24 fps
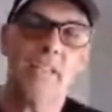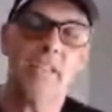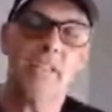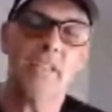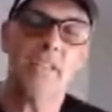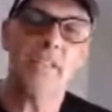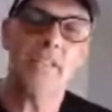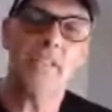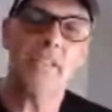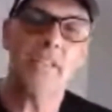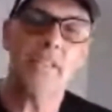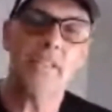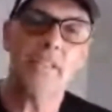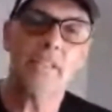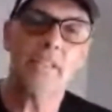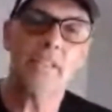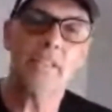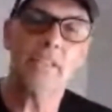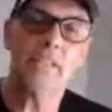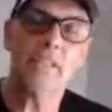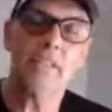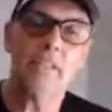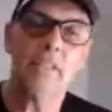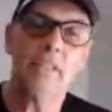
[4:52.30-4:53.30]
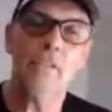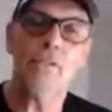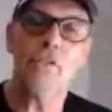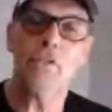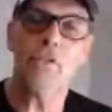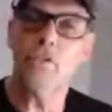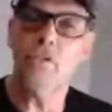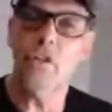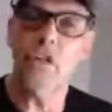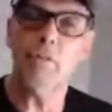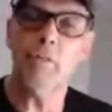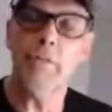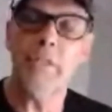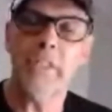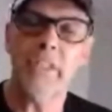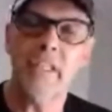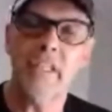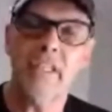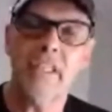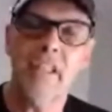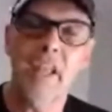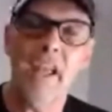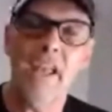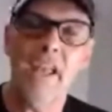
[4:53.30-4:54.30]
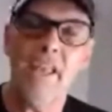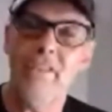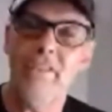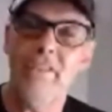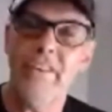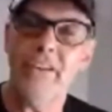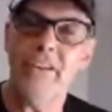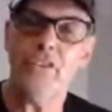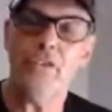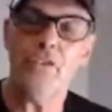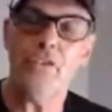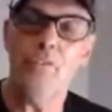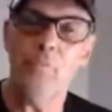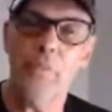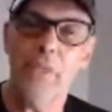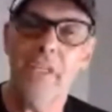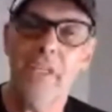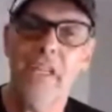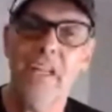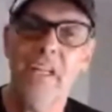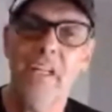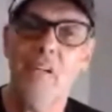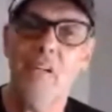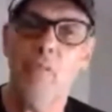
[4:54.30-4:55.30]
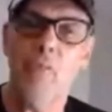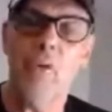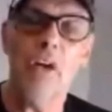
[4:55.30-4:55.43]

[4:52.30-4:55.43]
You struck me to death. I shouldn't be here. Why am I here?